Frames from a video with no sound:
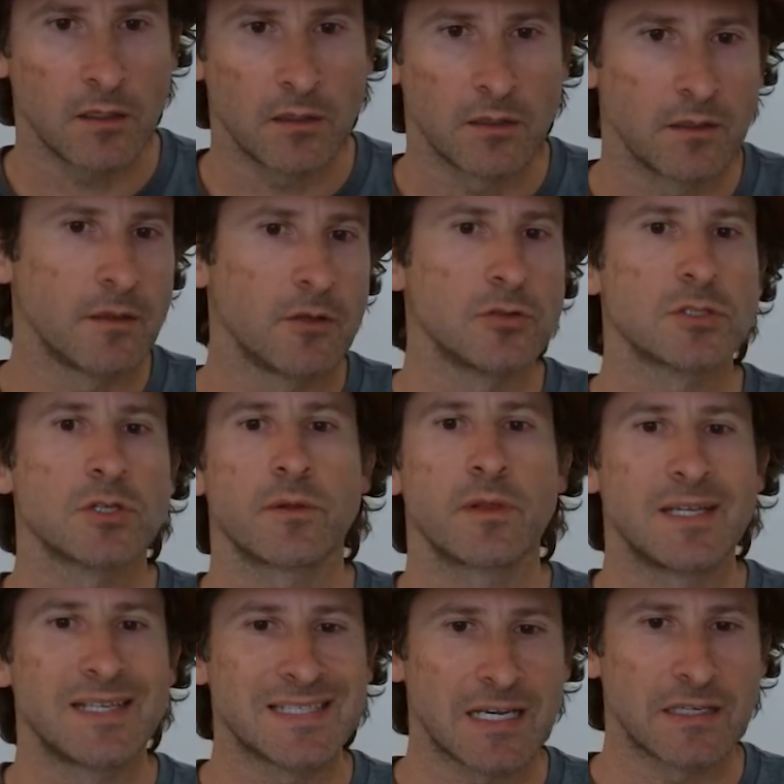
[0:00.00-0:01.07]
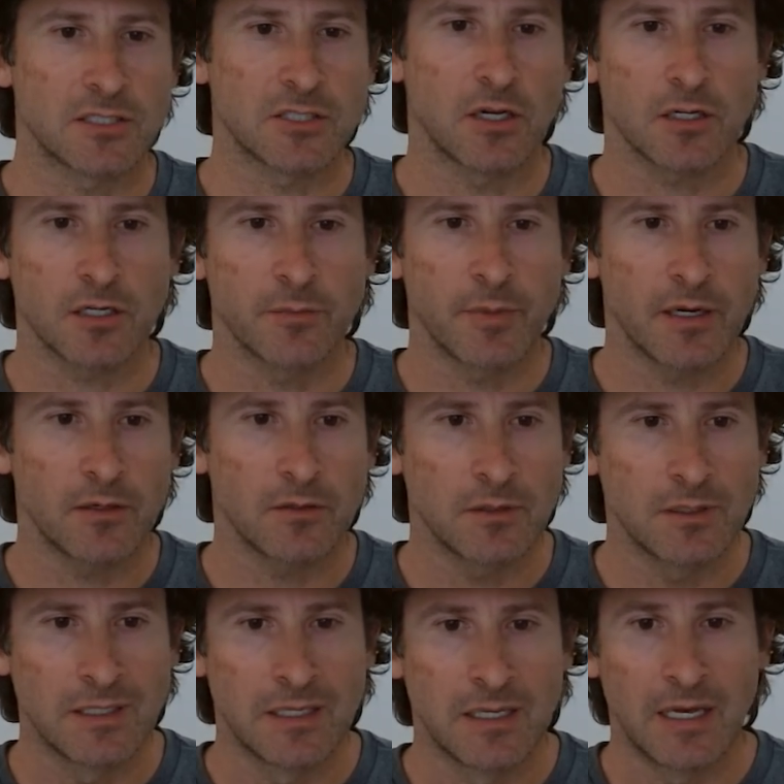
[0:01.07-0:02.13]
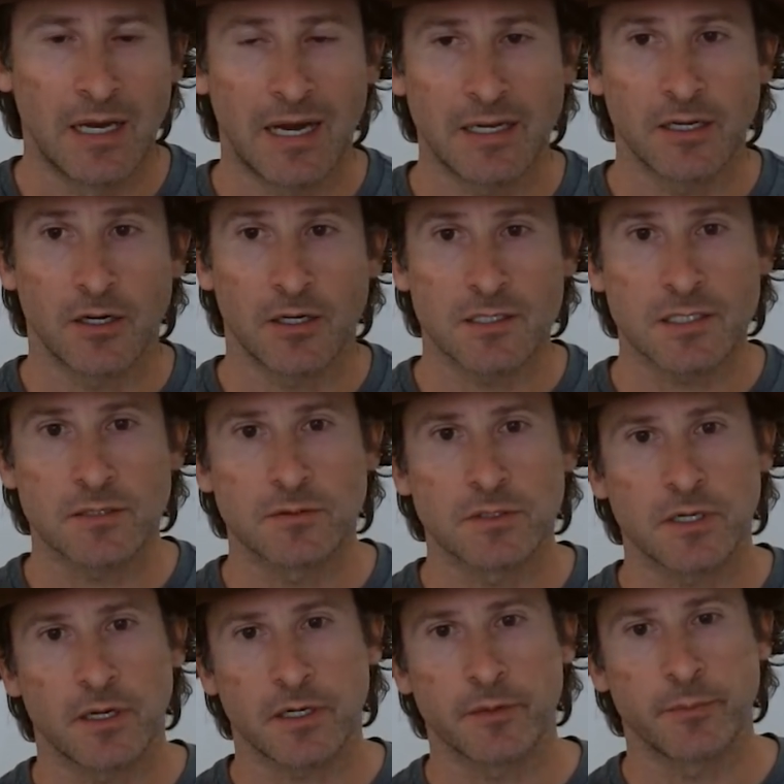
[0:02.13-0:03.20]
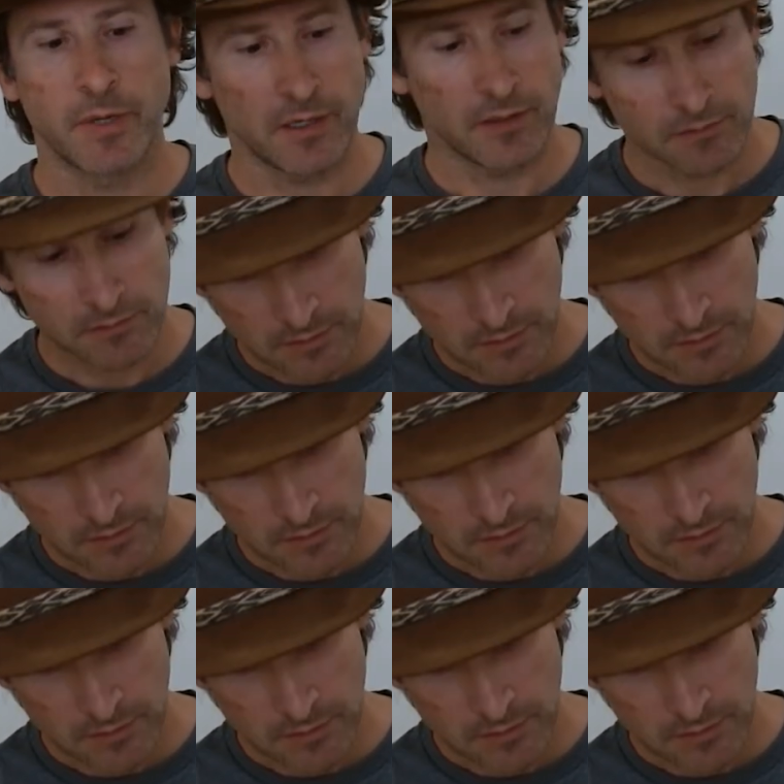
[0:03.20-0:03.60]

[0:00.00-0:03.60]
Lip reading: And those are things I talk about. I also talk about,